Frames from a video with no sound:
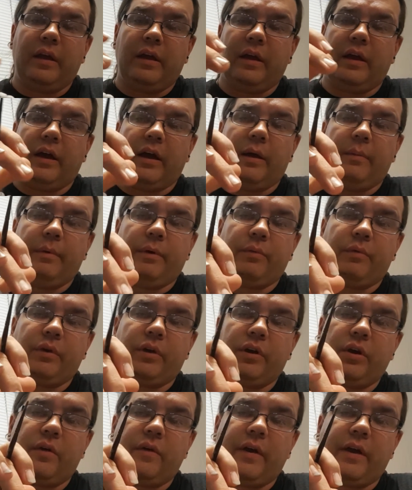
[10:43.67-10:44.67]
But we're
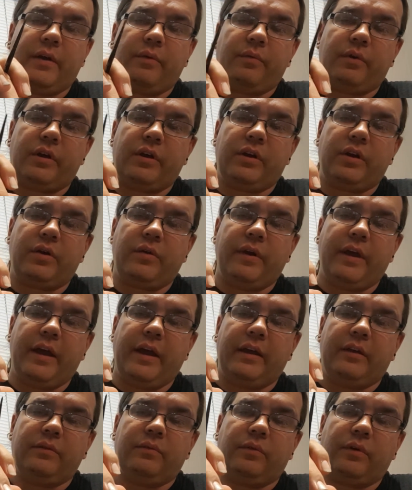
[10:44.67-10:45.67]
gonna go
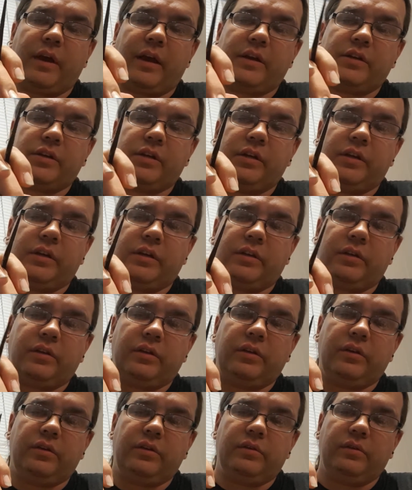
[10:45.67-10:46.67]
ahead and we're actually gonna
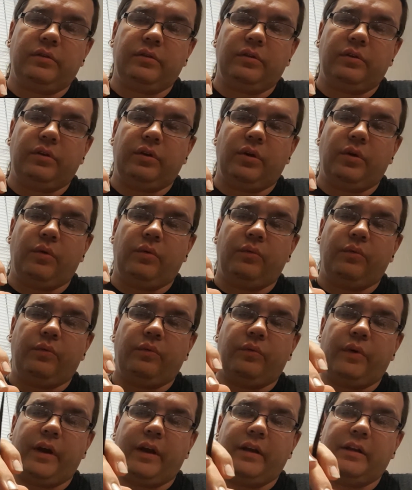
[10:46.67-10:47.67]
go
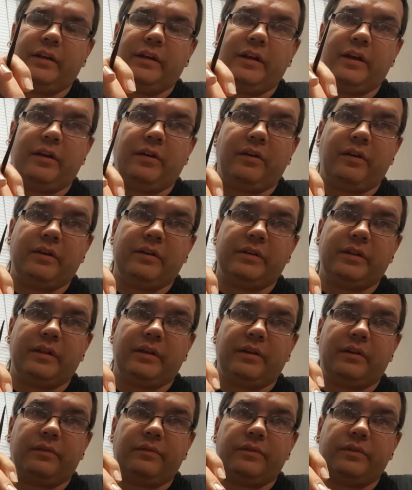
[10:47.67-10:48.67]
right in here into
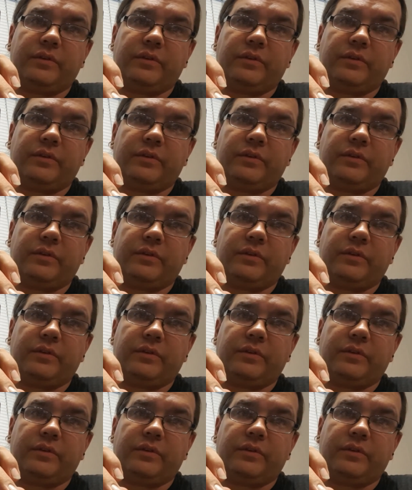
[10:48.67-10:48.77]
the